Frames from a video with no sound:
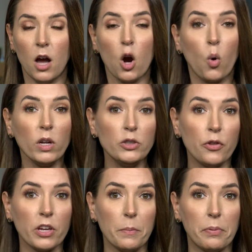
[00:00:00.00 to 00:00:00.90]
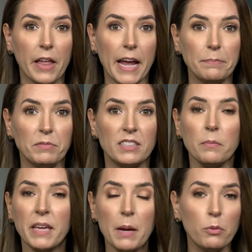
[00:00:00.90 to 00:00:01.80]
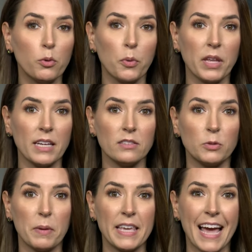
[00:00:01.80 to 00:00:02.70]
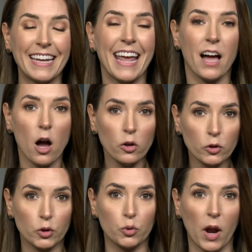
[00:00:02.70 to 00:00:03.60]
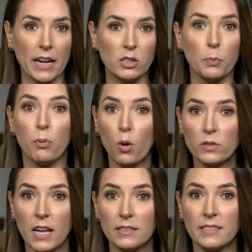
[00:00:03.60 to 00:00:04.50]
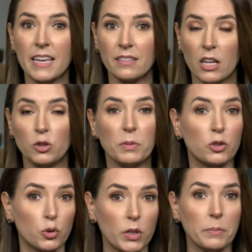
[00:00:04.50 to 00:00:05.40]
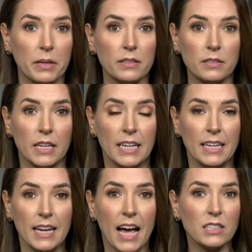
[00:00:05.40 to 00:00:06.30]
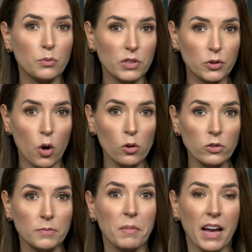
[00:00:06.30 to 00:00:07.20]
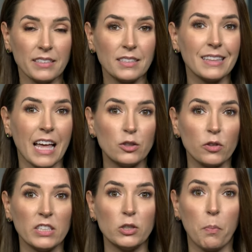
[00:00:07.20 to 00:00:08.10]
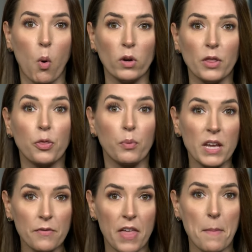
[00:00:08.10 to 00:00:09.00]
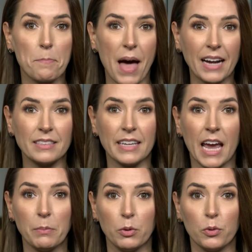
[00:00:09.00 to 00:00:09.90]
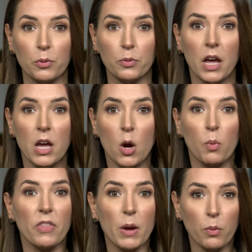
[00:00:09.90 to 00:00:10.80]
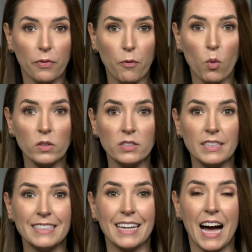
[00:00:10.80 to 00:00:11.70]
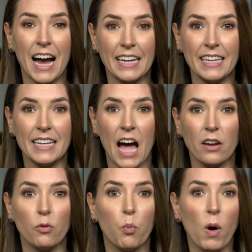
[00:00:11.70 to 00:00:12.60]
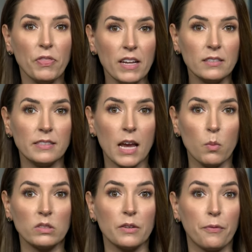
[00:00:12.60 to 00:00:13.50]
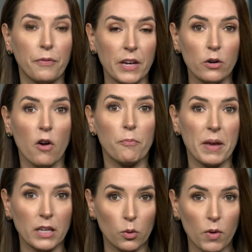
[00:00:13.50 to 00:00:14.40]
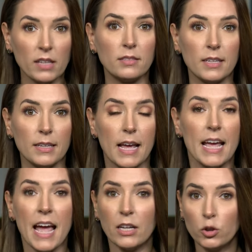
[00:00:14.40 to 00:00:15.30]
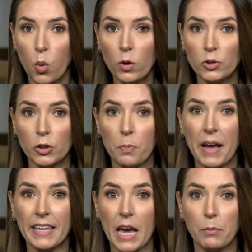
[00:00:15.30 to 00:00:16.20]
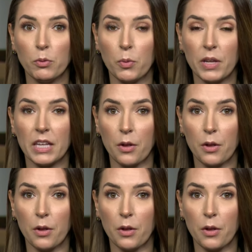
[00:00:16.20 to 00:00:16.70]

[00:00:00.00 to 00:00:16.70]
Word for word: According to the complaint, some Cameroonians began a hunger strike to protest the alleged mistreatment. As a result, ICE allegedly deported three of them back to Cameroon, where they were forced into hiding out of what they say was a fear of being arrested and tortured by Cameroonian